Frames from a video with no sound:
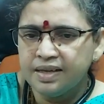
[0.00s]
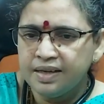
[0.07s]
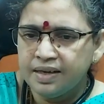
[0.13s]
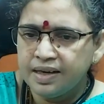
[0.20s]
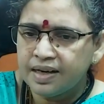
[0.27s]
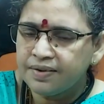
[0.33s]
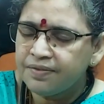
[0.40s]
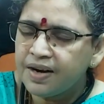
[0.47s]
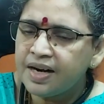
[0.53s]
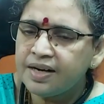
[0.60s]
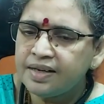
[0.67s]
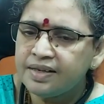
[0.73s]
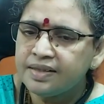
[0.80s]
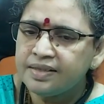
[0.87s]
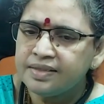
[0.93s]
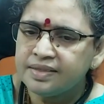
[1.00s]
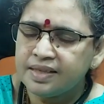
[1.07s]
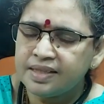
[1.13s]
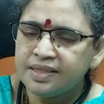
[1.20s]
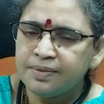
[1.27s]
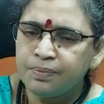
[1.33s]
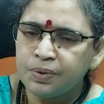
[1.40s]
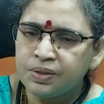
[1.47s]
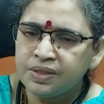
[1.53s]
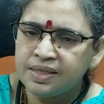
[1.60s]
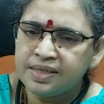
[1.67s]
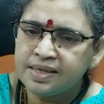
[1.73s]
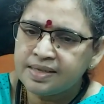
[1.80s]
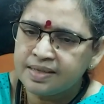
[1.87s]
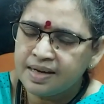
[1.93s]
required such a
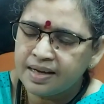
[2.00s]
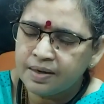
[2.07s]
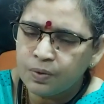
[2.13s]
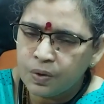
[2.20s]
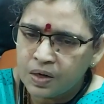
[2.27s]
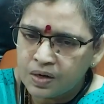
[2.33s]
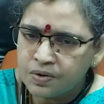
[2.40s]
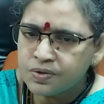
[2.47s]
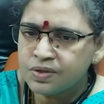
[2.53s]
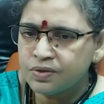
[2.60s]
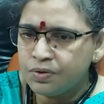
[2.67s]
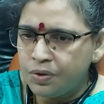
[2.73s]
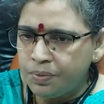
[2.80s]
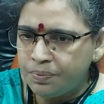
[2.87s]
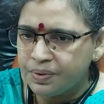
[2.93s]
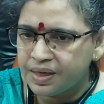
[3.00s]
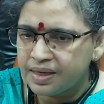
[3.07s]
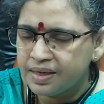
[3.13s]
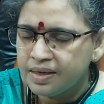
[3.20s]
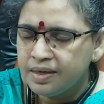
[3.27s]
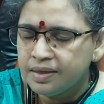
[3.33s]
procedures like colonoscopy,